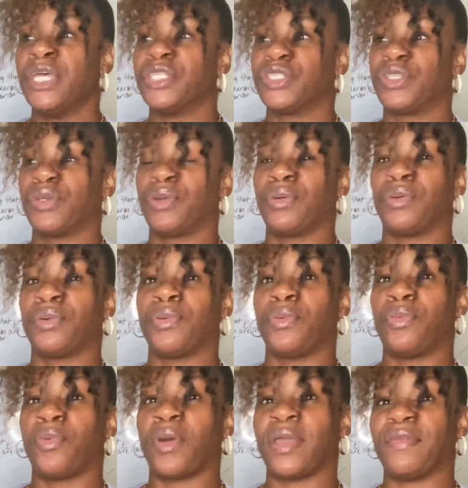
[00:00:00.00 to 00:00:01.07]

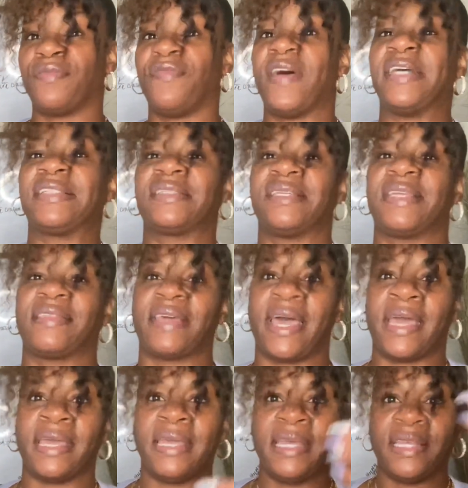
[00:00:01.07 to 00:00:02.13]
to investing
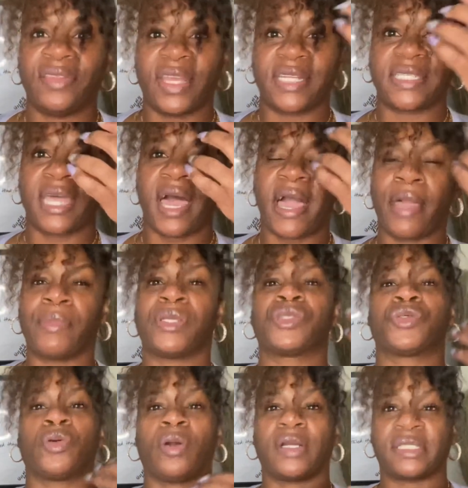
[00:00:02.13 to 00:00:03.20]
that time
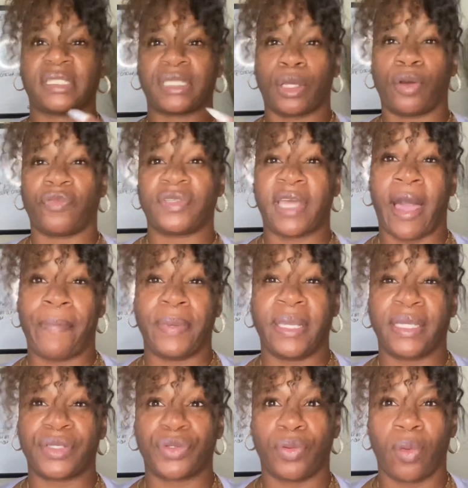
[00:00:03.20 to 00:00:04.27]
into ourselves, tapping
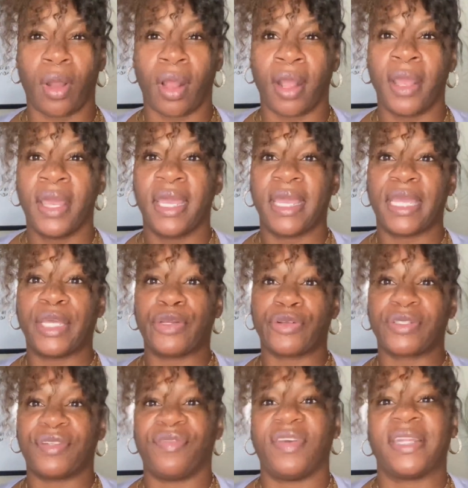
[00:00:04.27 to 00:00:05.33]
into our inner
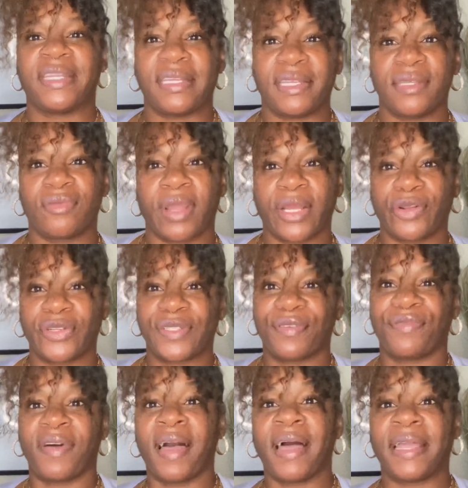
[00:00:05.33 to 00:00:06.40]
divinity, right? Our
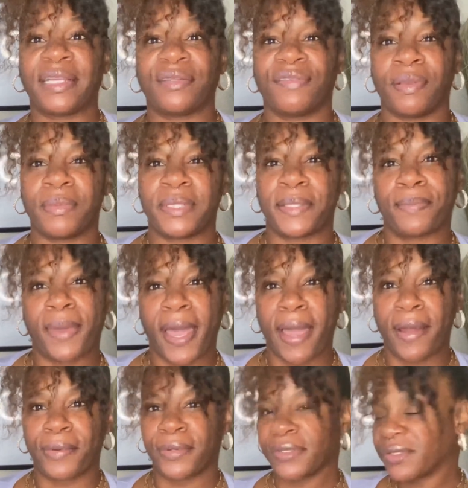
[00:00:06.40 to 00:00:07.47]
divine feminine
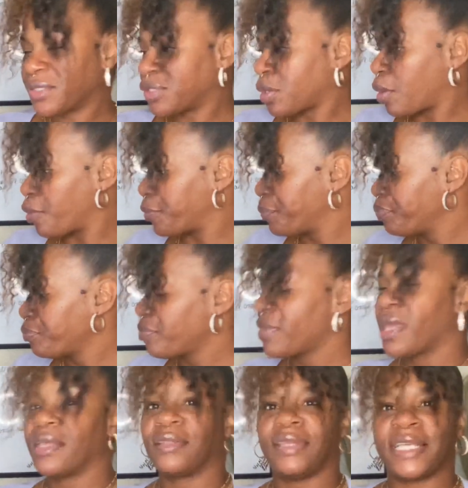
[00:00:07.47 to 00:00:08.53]
power. So
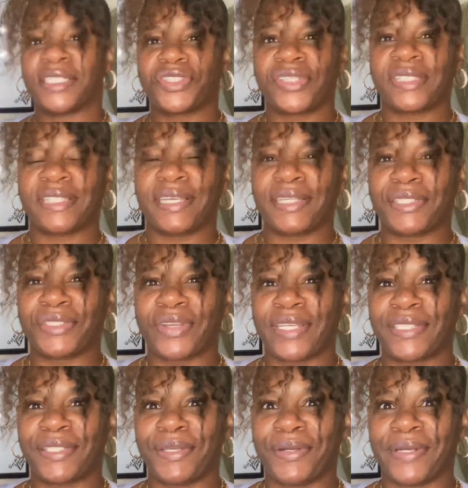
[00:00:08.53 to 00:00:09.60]
let's just get
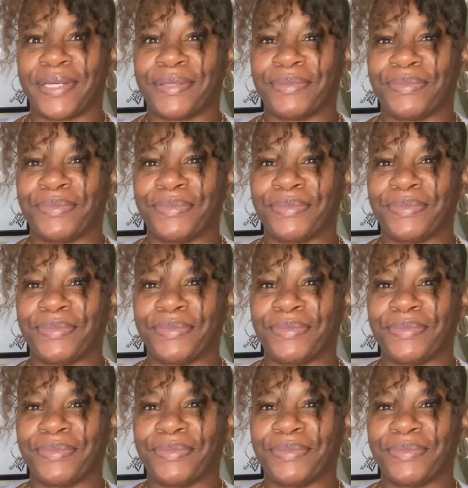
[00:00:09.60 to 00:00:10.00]
straight to it.